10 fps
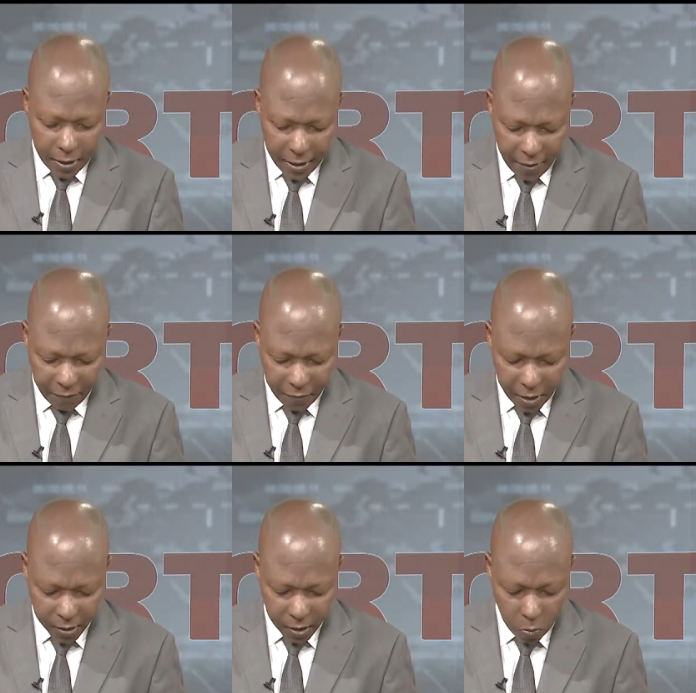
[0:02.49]
their
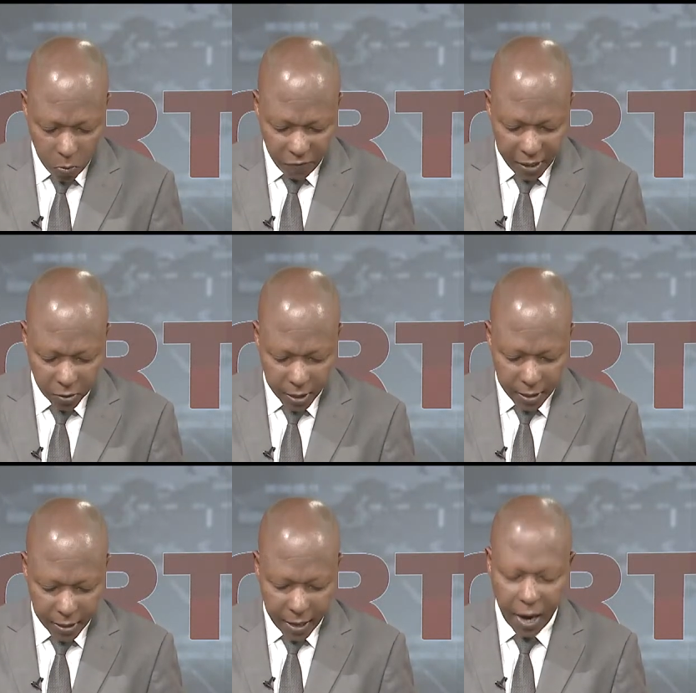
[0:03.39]
first
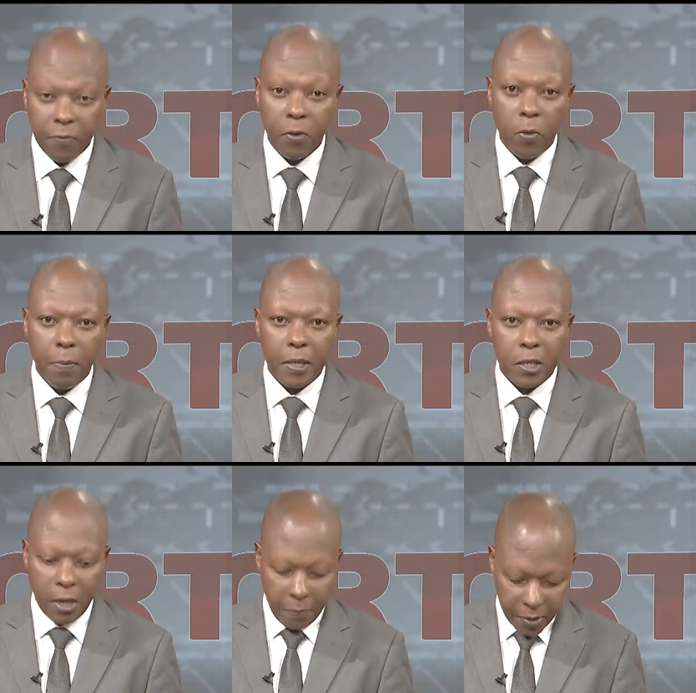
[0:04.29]
victory in the CAF
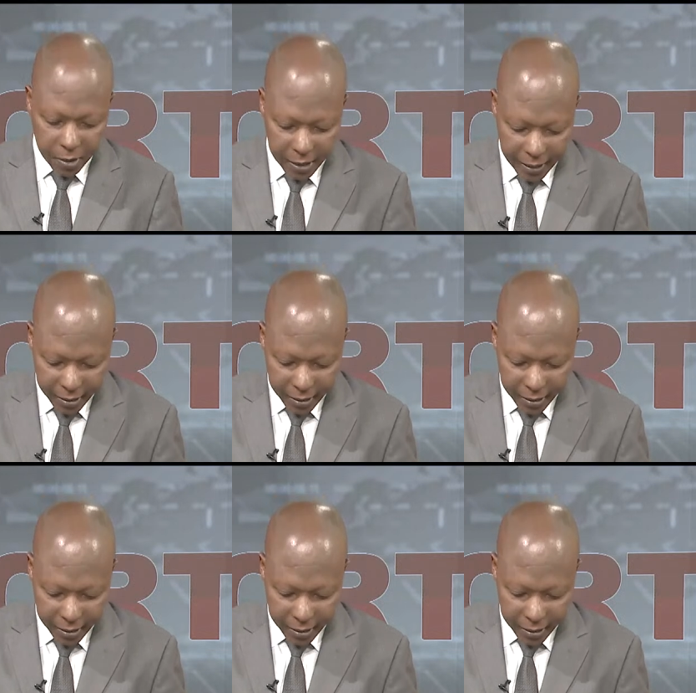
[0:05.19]
Women's Champions